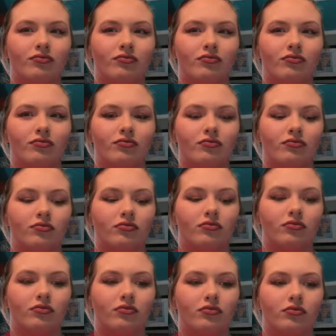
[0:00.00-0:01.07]

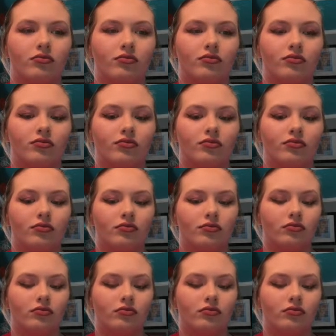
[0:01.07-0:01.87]
(silence)